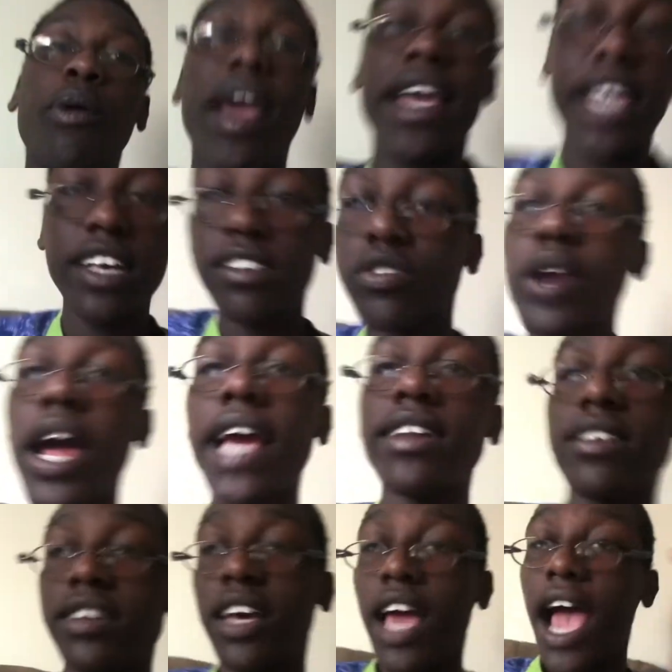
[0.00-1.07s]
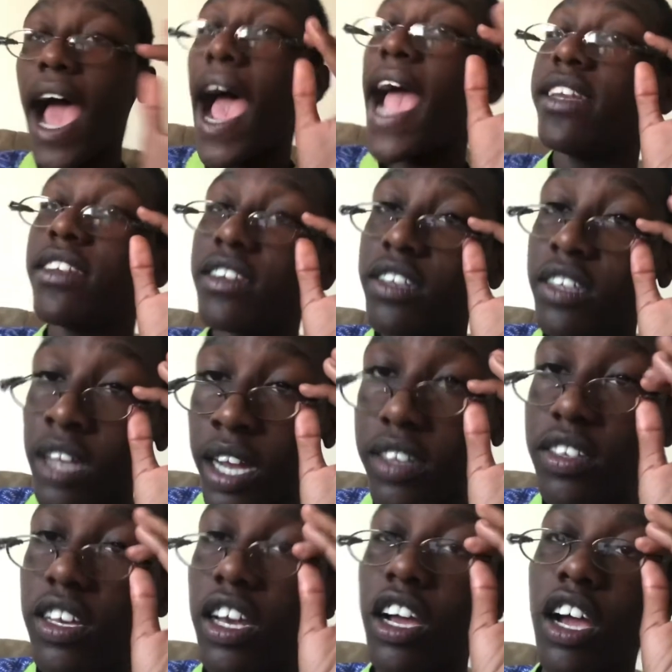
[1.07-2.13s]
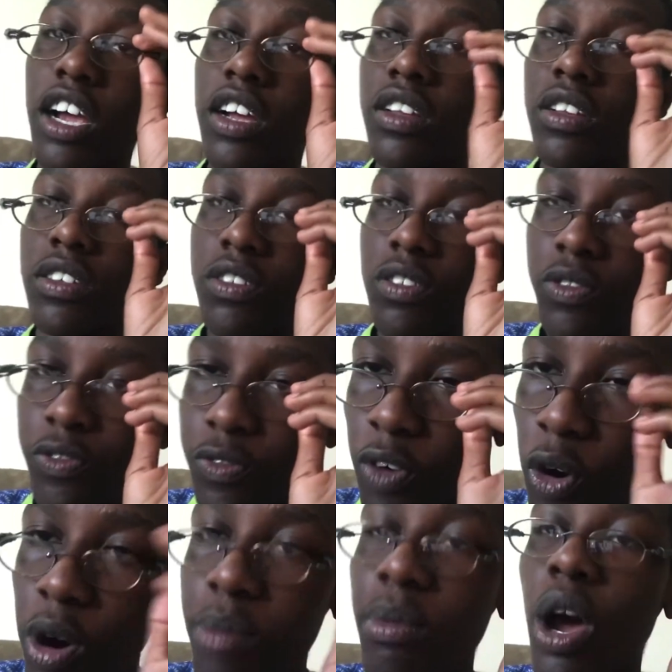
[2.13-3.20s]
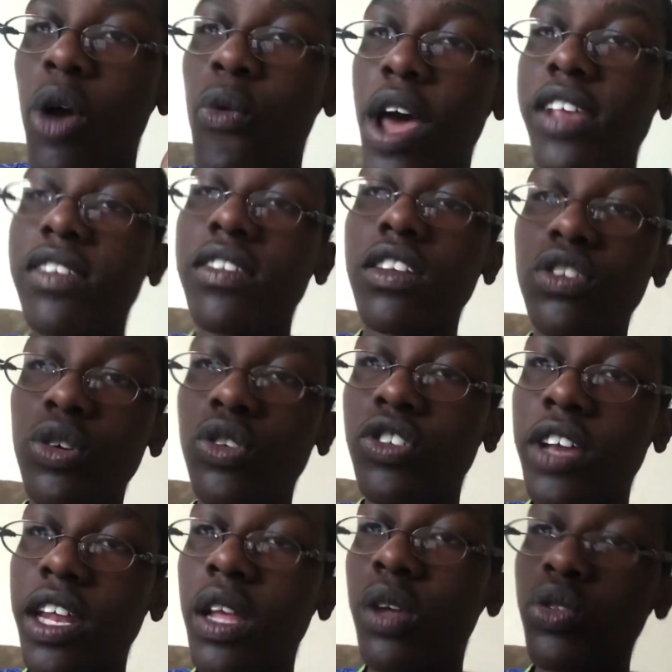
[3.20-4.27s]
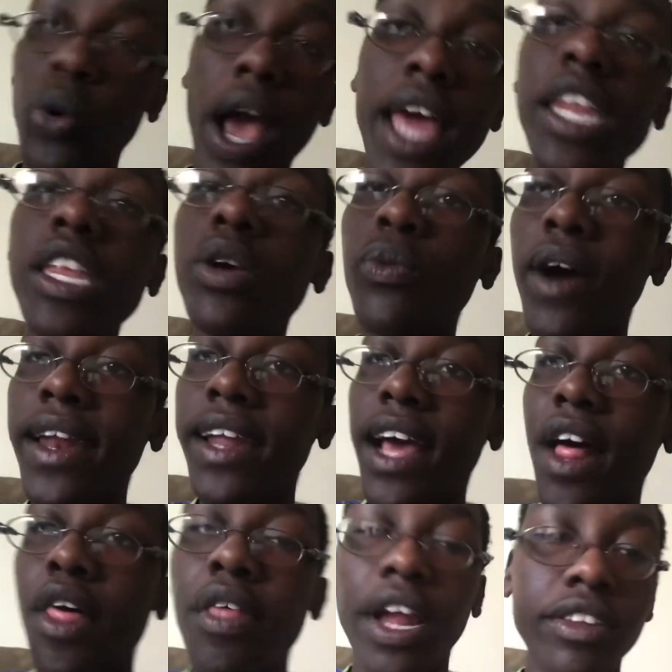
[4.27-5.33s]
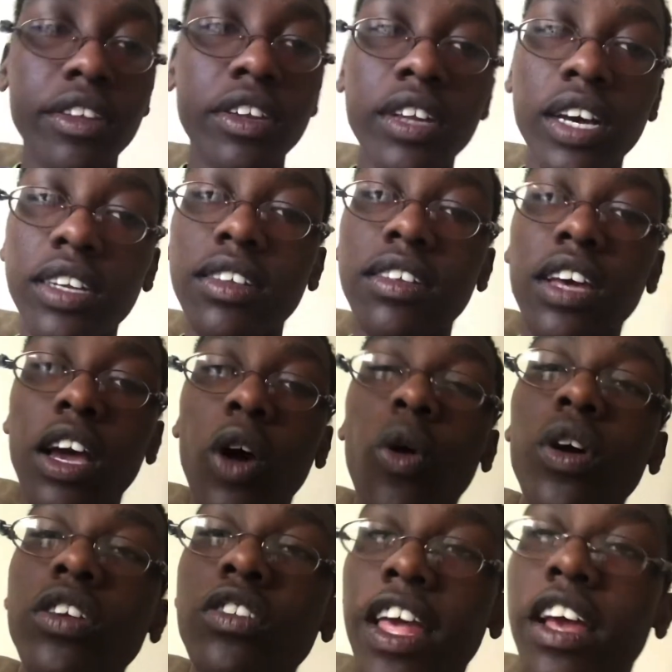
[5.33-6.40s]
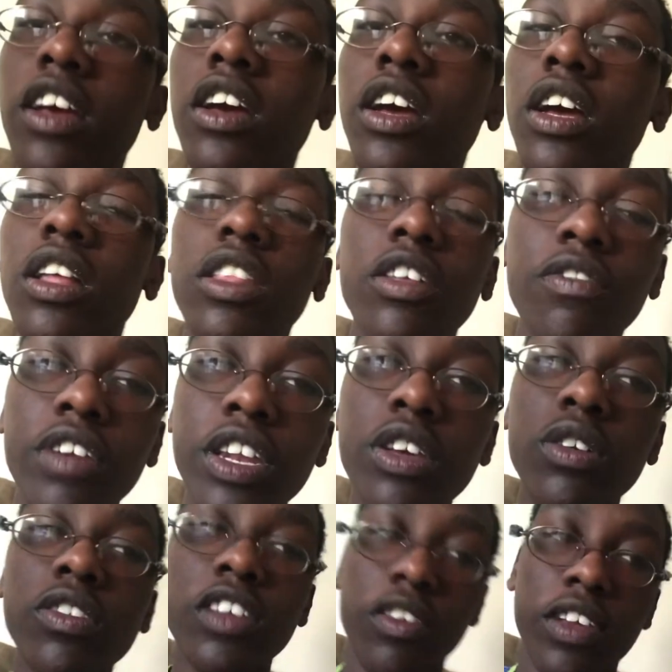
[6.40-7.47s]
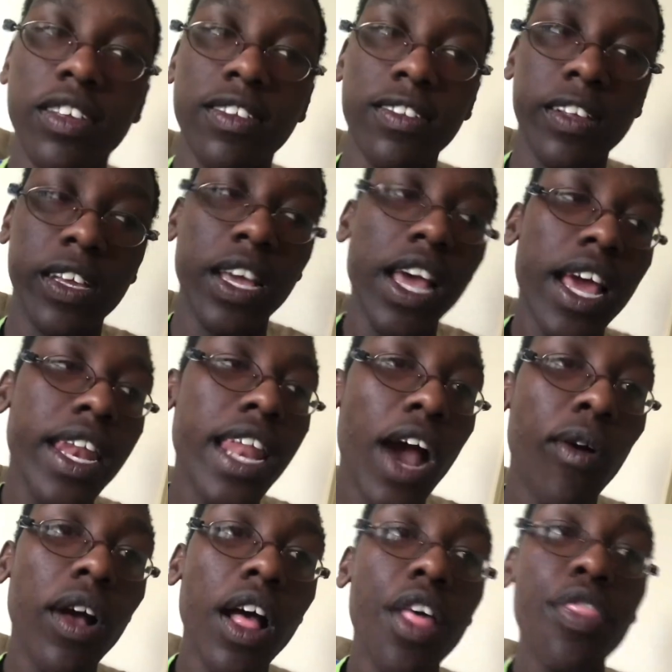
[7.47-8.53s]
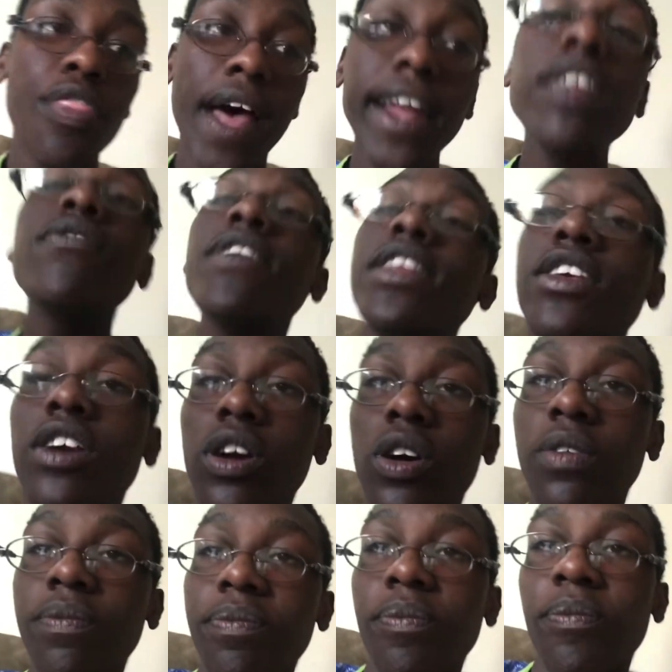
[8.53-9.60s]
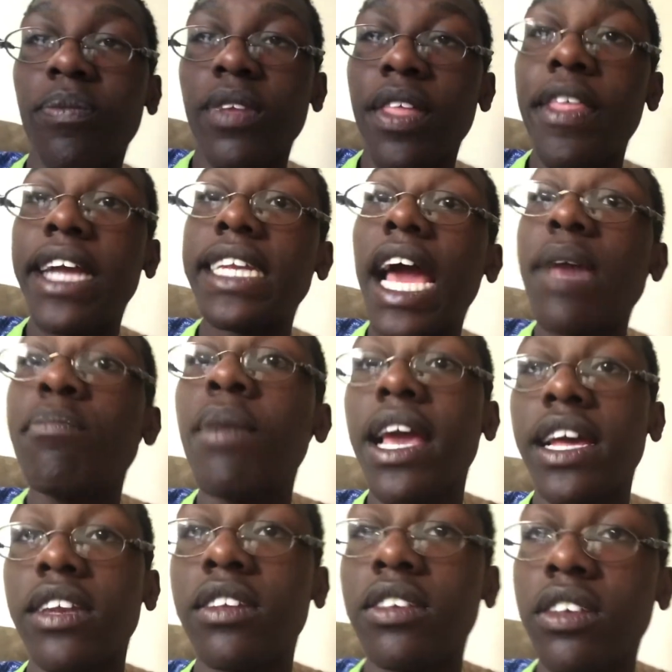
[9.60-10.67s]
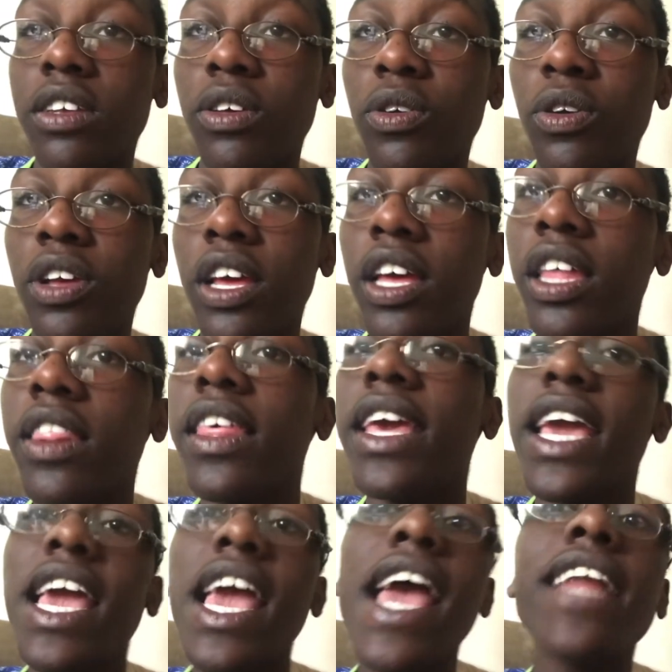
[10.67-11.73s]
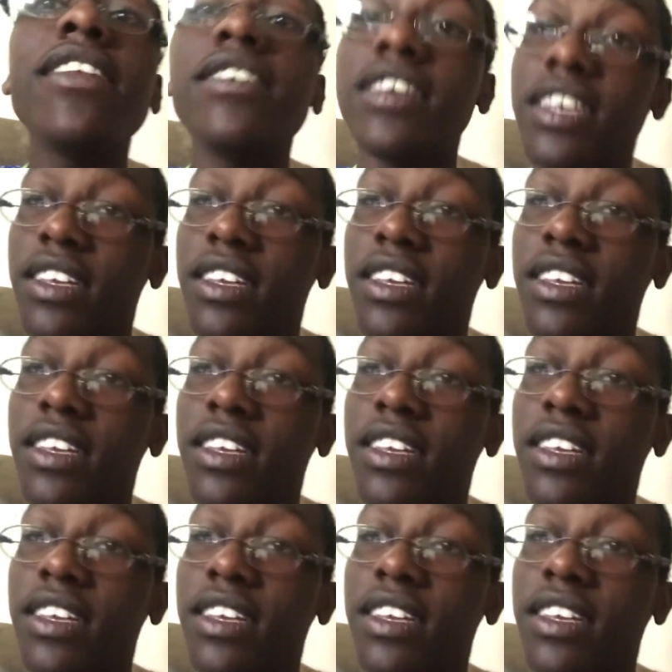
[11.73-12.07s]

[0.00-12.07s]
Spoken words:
he is right. I did not form restitution to anyone that did not or take the video seriously. Now, that video that I made in the 80s,